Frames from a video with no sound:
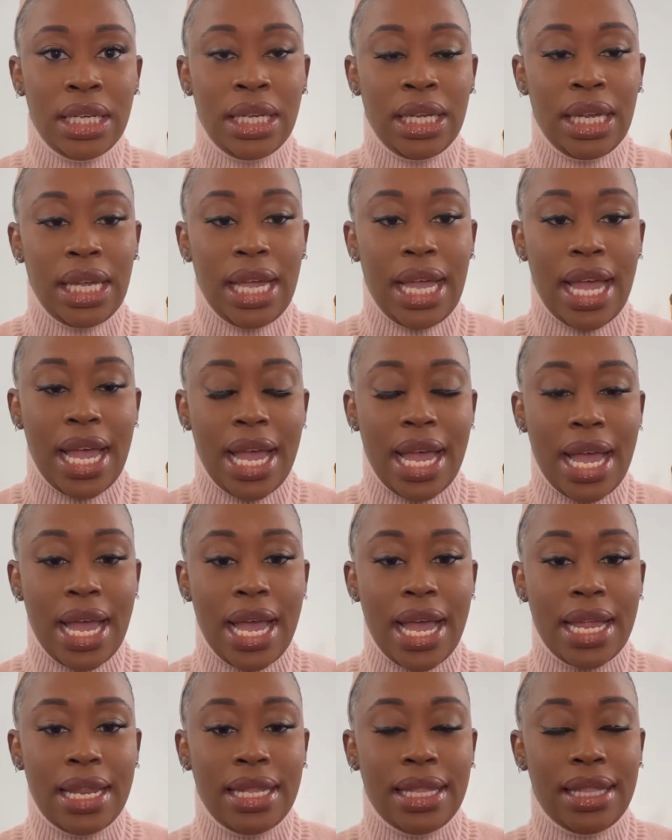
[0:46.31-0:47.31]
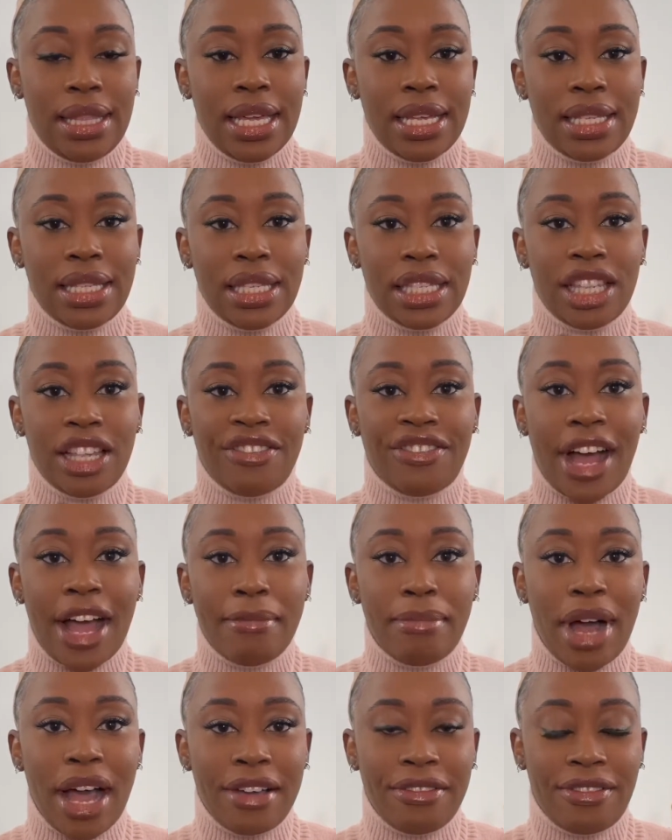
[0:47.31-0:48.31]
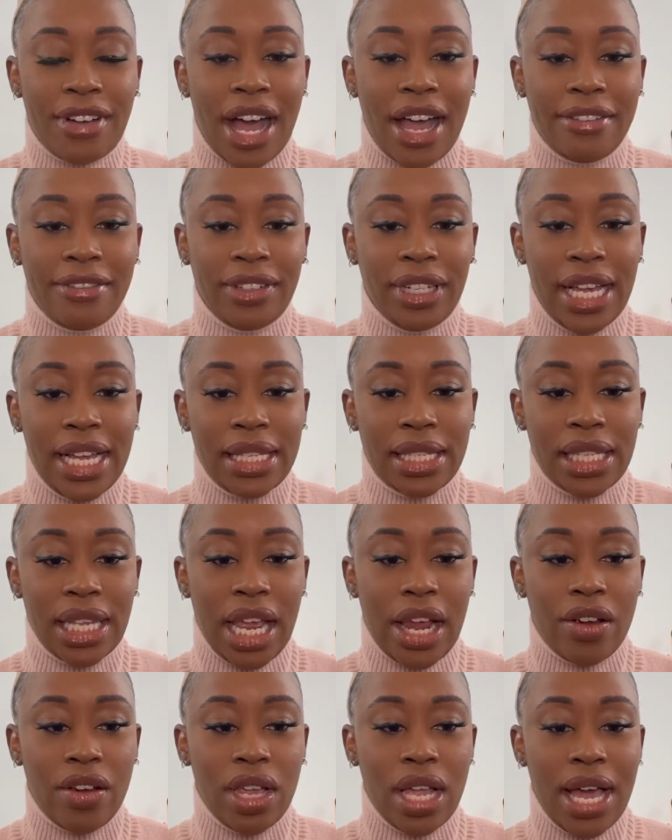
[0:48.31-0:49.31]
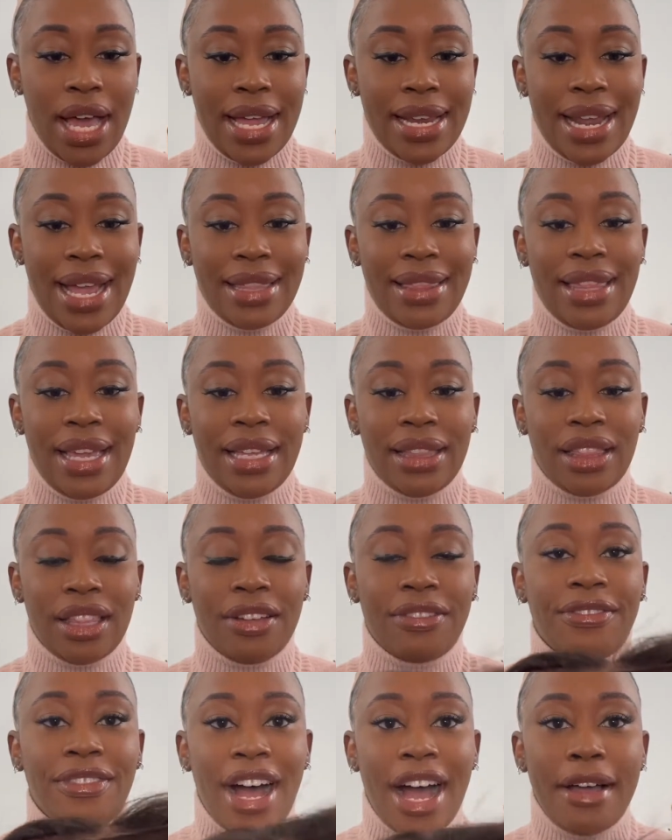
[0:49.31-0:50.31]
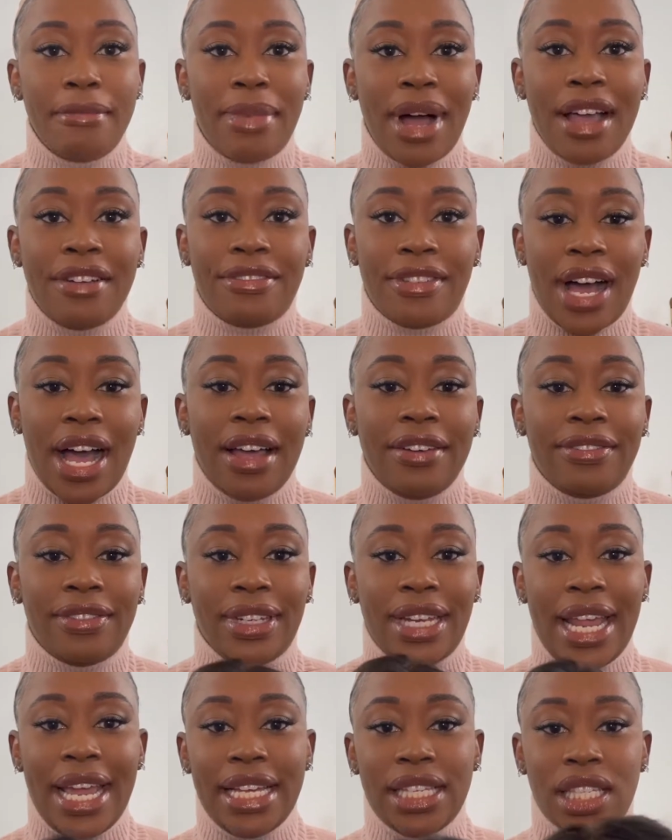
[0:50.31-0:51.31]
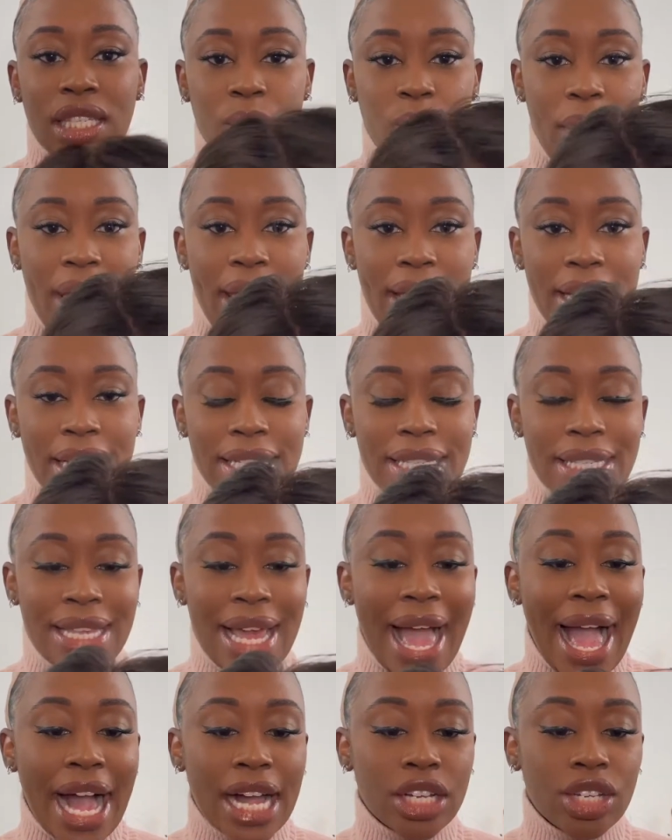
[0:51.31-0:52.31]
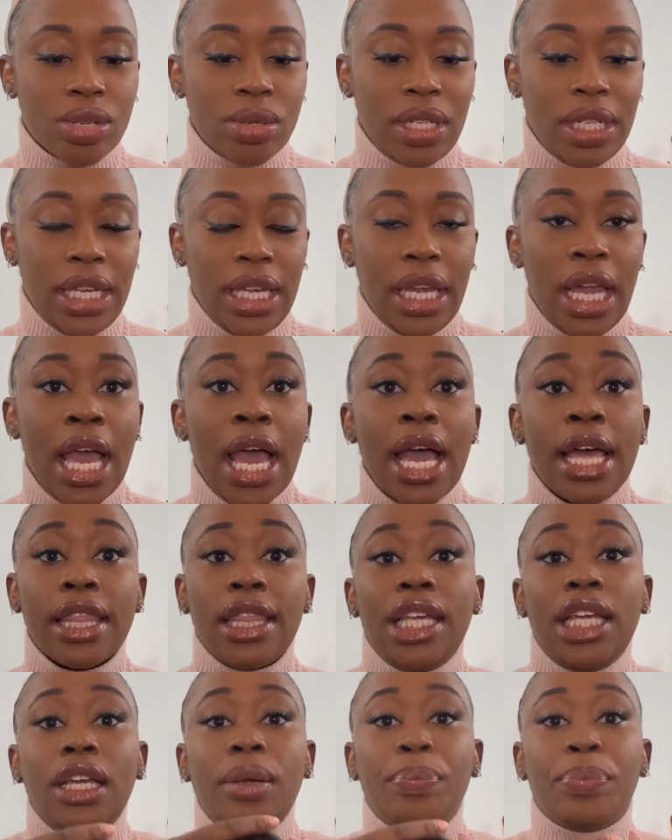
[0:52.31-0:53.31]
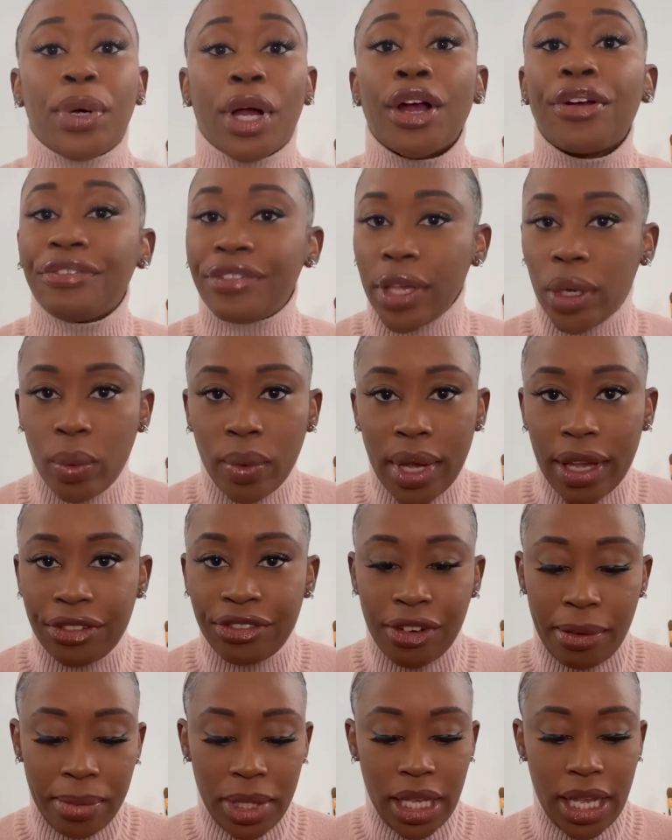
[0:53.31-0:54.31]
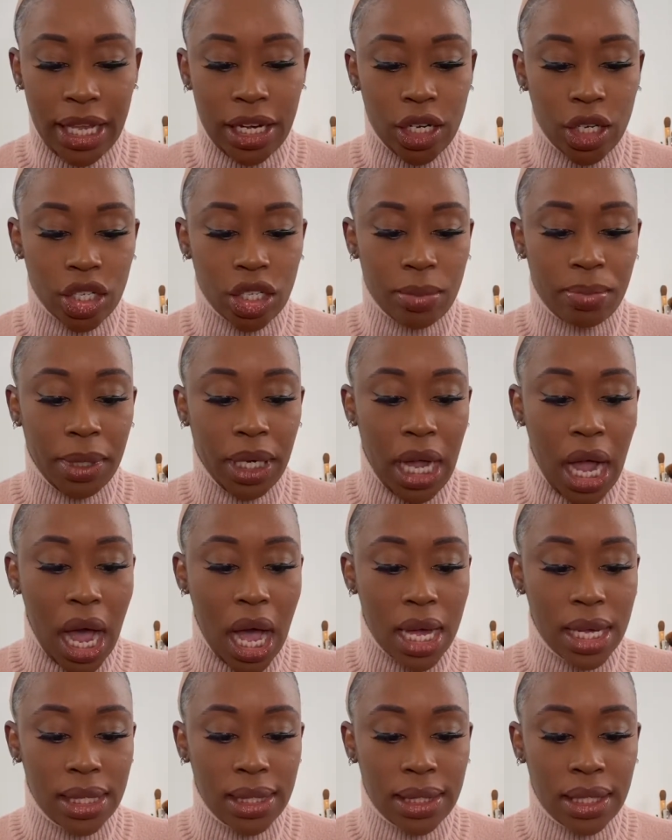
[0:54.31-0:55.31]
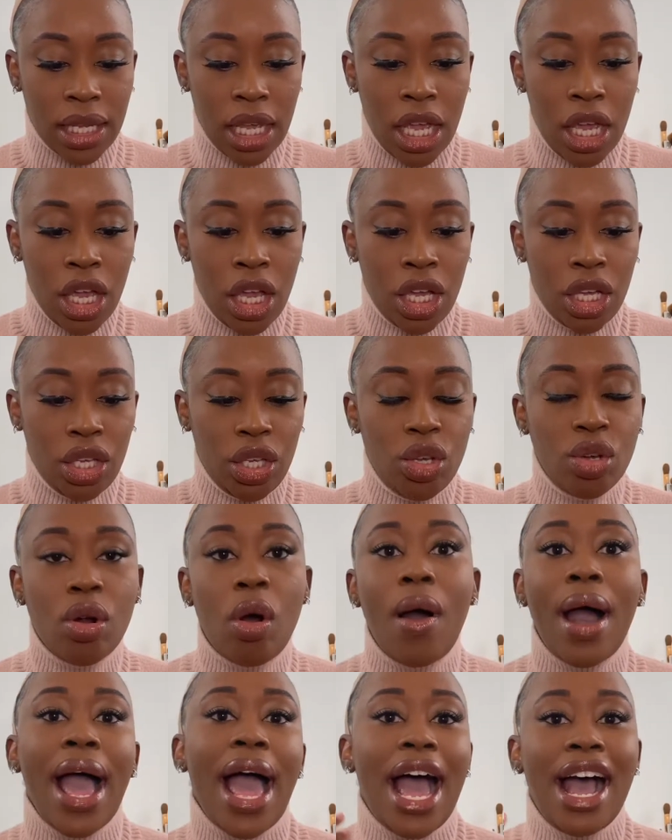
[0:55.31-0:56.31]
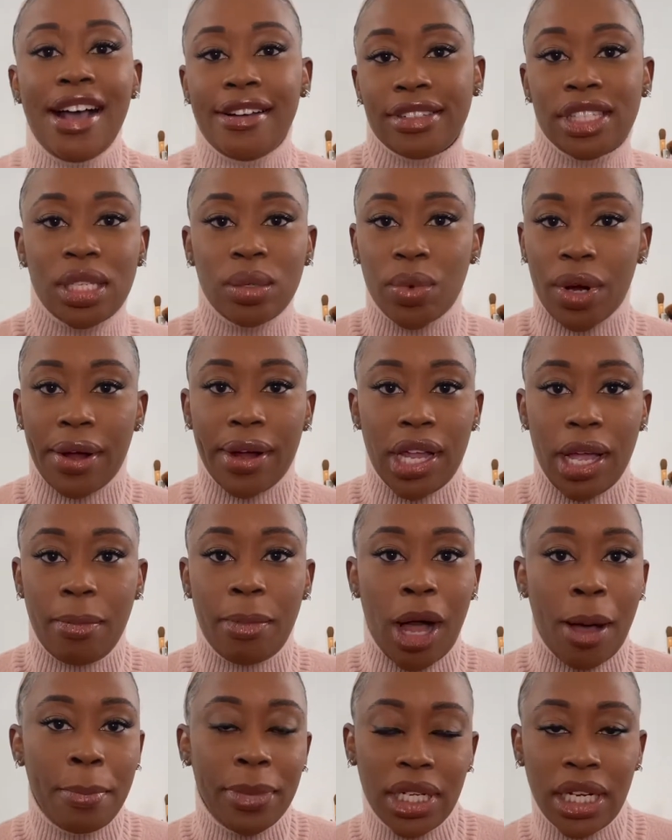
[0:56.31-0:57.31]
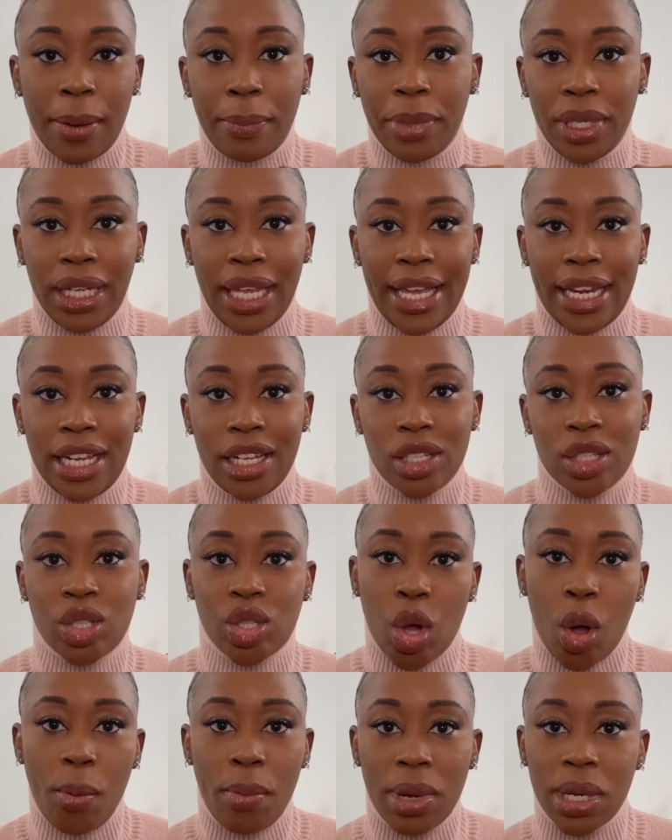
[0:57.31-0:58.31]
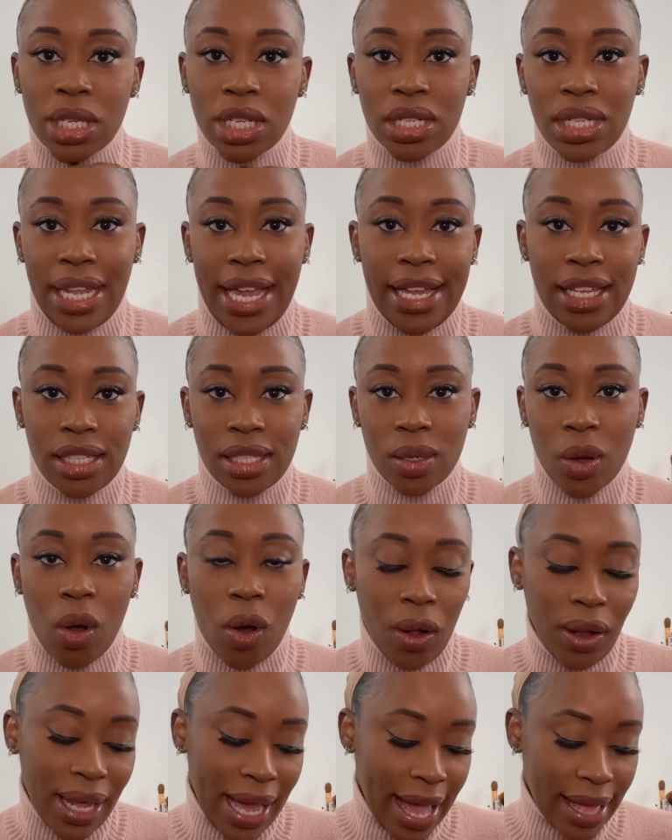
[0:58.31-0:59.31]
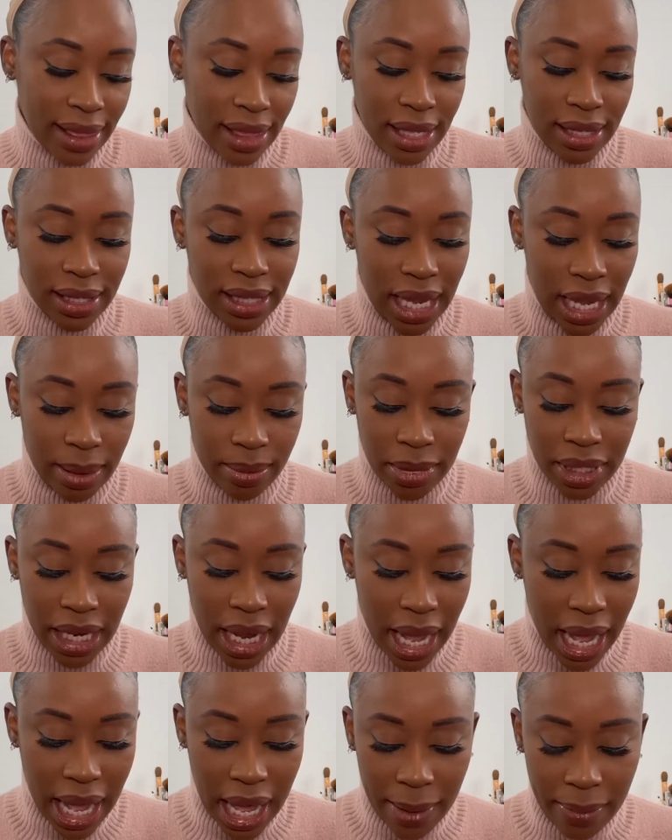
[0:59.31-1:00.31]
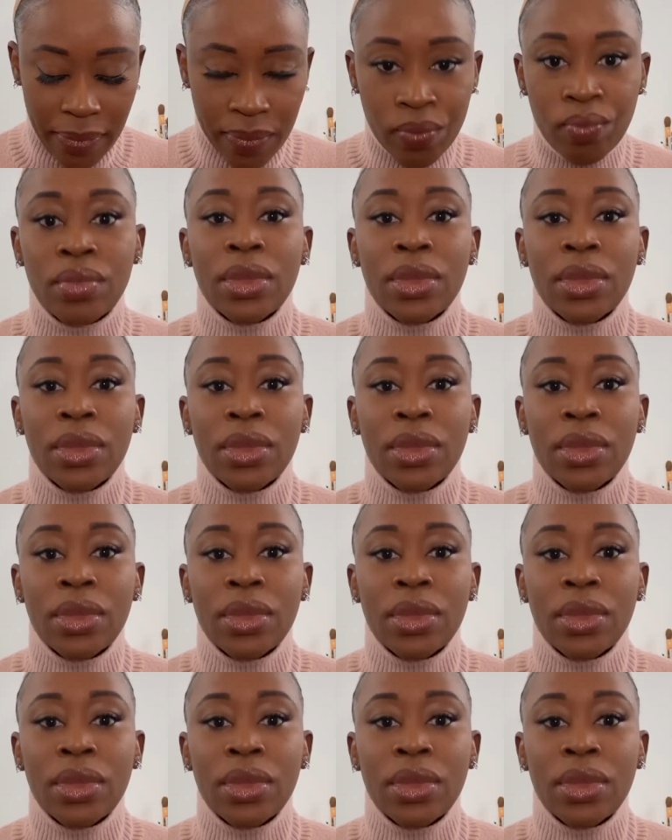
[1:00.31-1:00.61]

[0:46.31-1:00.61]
And this is the 5x5 lace area, and I think the 5x5 lace wig is actually the perfect wig for beginners because you don't have to worry about manipulating so much lace all at the same time.